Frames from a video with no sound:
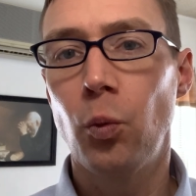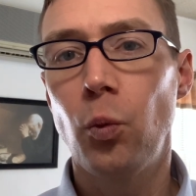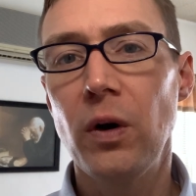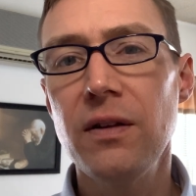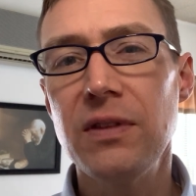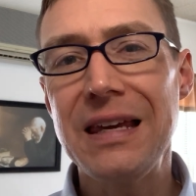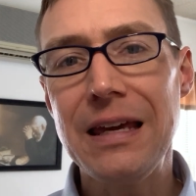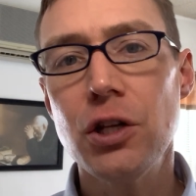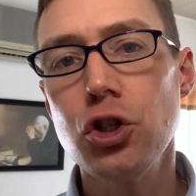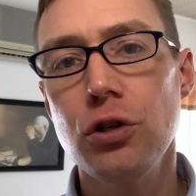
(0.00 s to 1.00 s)
One of the
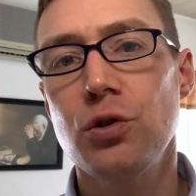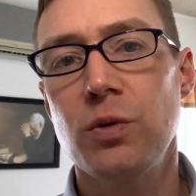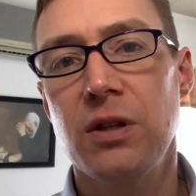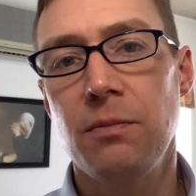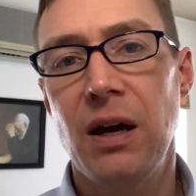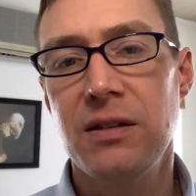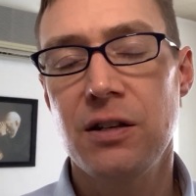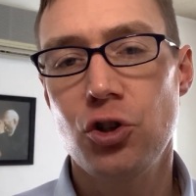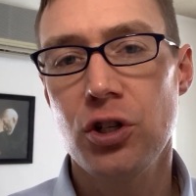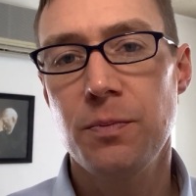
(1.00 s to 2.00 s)
issues with the
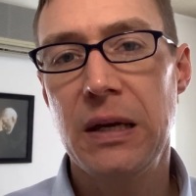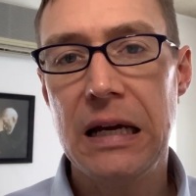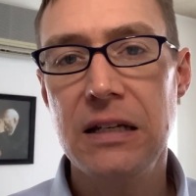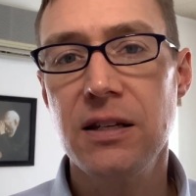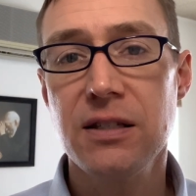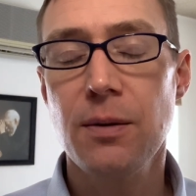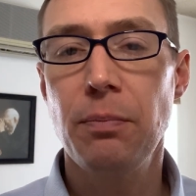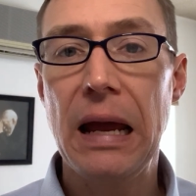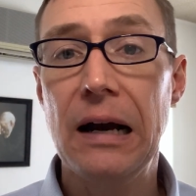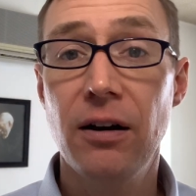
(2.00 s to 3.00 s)
message is because it's a
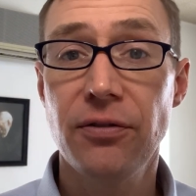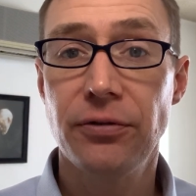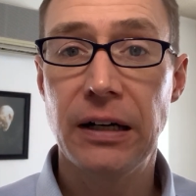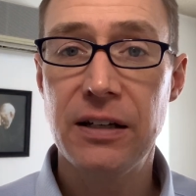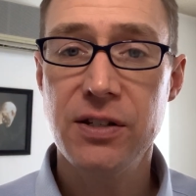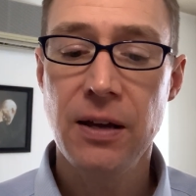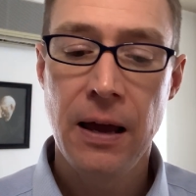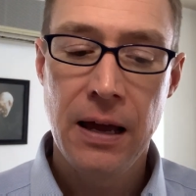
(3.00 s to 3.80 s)
paraphrase,